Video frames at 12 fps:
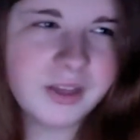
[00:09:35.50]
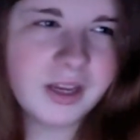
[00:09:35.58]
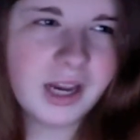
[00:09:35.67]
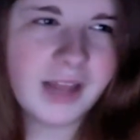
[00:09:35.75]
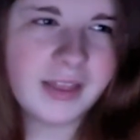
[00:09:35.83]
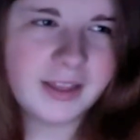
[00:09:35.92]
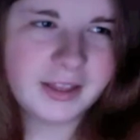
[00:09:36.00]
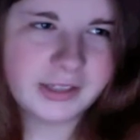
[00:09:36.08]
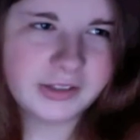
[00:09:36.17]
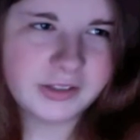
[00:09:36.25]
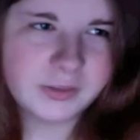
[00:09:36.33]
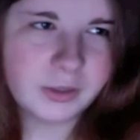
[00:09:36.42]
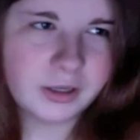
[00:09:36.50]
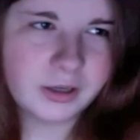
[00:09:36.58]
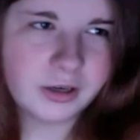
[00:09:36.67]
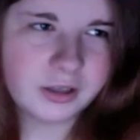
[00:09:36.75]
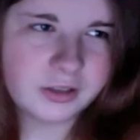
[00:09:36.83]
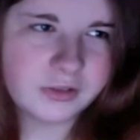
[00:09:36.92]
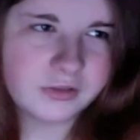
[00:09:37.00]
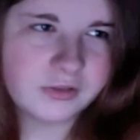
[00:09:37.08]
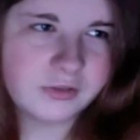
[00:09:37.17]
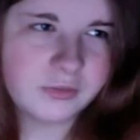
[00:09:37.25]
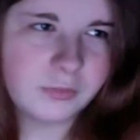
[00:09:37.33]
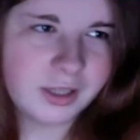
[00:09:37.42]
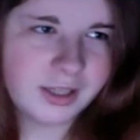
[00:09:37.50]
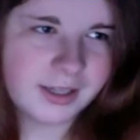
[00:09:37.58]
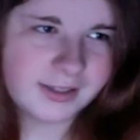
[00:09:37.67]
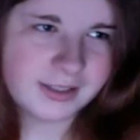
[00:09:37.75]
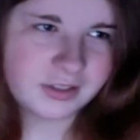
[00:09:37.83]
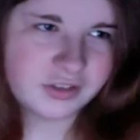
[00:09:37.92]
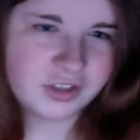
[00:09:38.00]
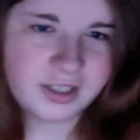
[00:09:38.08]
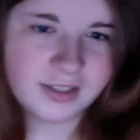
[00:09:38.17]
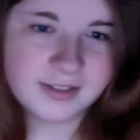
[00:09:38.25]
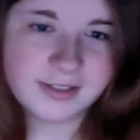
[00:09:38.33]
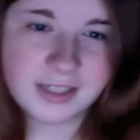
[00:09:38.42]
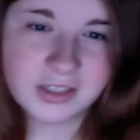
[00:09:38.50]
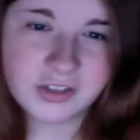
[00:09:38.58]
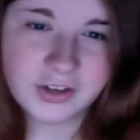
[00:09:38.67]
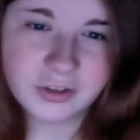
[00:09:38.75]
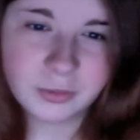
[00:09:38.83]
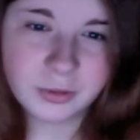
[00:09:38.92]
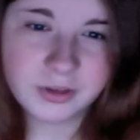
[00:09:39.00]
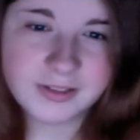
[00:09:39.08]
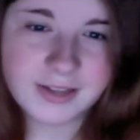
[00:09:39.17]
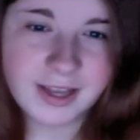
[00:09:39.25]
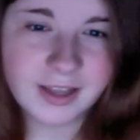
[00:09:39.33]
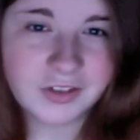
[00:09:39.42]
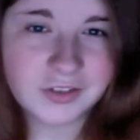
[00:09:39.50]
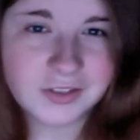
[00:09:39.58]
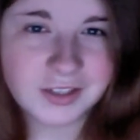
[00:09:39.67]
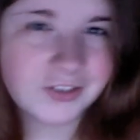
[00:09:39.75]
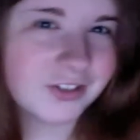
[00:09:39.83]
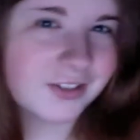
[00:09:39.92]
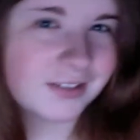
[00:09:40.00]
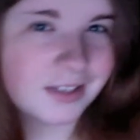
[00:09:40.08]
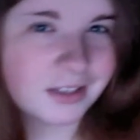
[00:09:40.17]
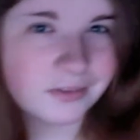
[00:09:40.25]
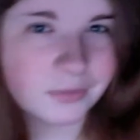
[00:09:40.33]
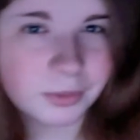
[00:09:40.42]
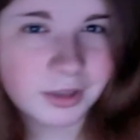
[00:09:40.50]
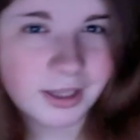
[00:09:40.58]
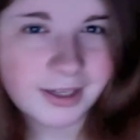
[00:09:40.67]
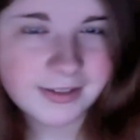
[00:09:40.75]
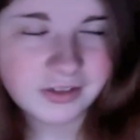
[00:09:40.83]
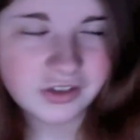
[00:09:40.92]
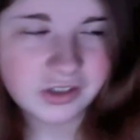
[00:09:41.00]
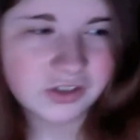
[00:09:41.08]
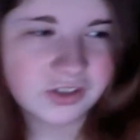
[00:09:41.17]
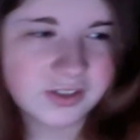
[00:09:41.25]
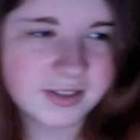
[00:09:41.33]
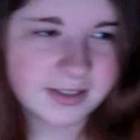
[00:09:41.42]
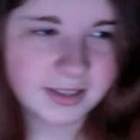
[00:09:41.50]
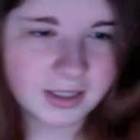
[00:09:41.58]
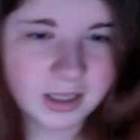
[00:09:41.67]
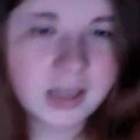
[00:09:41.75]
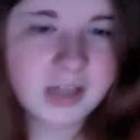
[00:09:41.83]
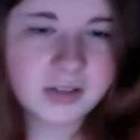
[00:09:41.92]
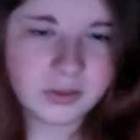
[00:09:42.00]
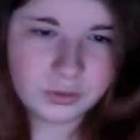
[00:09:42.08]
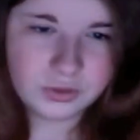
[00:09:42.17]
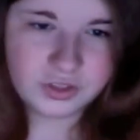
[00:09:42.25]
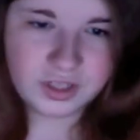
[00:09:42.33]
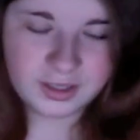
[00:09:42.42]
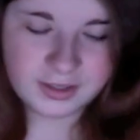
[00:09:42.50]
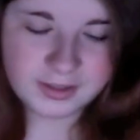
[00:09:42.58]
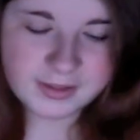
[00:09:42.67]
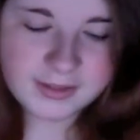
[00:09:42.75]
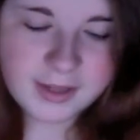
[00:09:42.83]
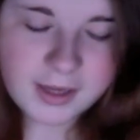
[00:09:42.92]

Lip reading: I think they just wanted her to realize that she doesn't need to change her personality just because she's in a different place, and she should just stick to who she is.